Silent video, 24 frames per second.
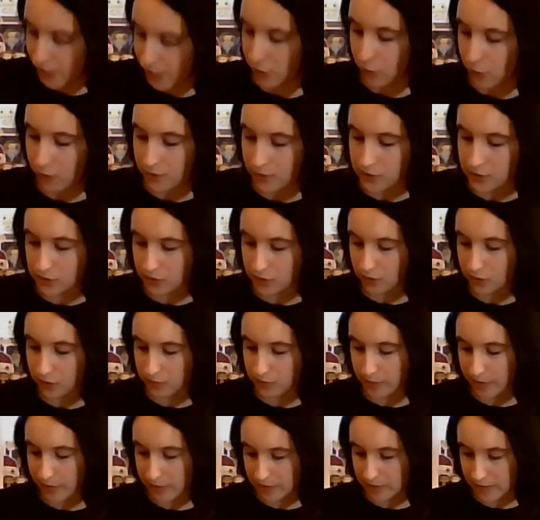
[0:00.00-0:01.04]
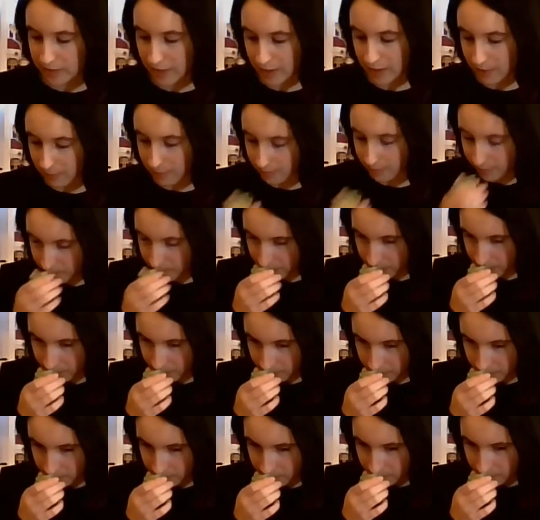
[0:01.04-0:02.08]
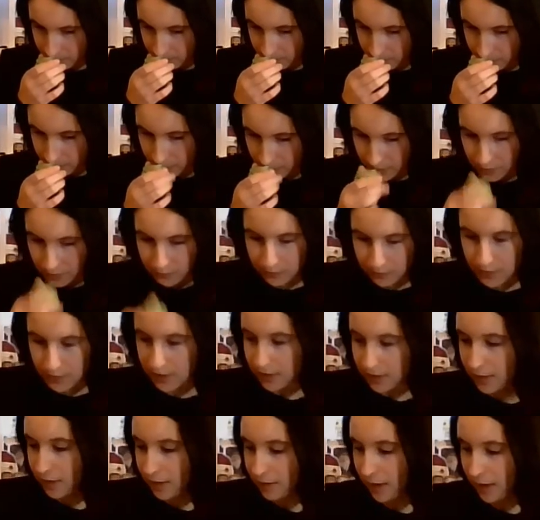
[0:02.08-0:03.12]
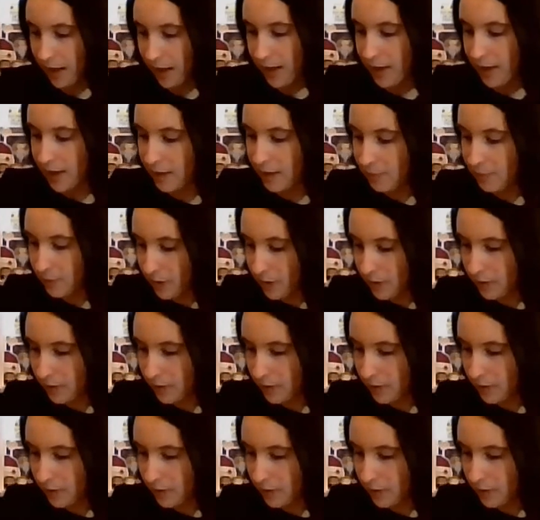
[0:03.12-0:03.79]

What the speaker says: I thought they just all smelled the same. Vanilla Lime.